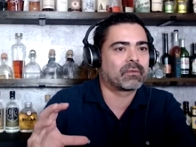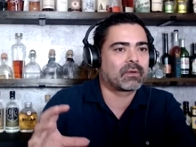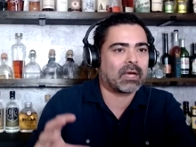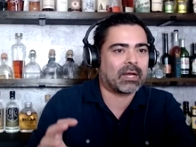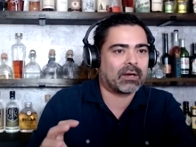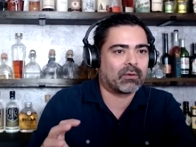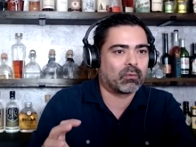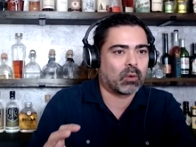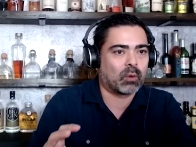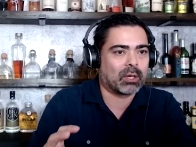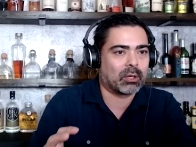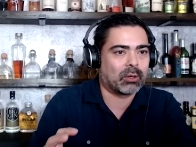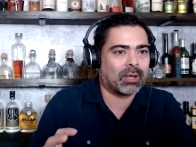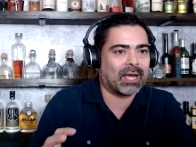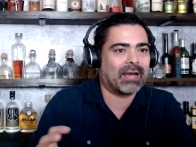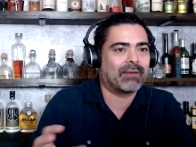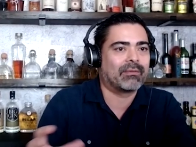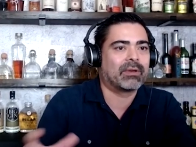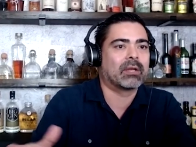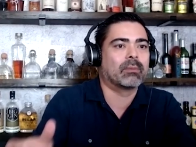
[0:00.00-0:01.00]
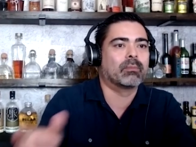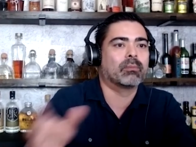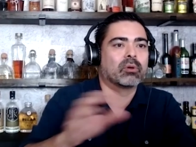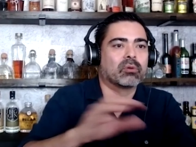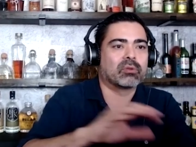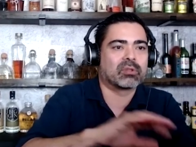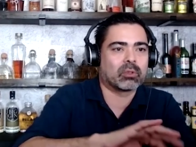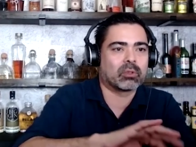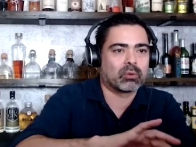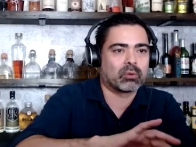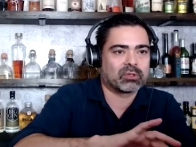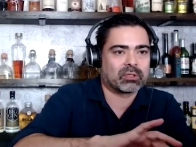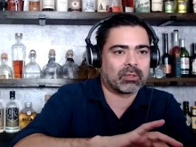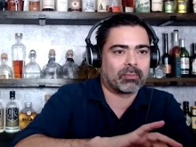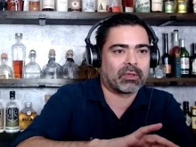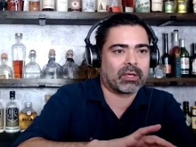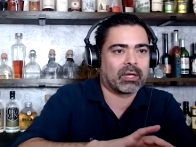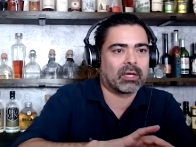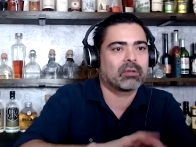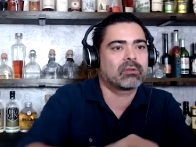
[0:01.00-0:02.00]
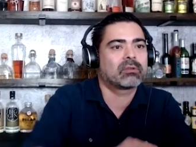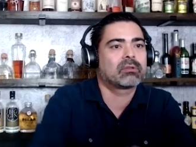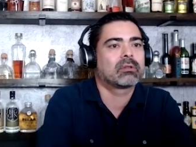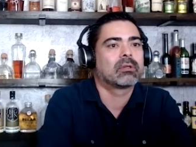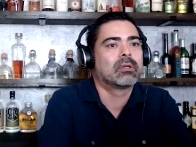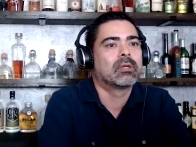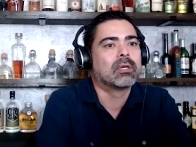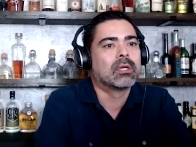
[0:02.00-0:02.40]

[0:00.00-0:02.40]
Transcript: kind of what you have, and then boost it with something else.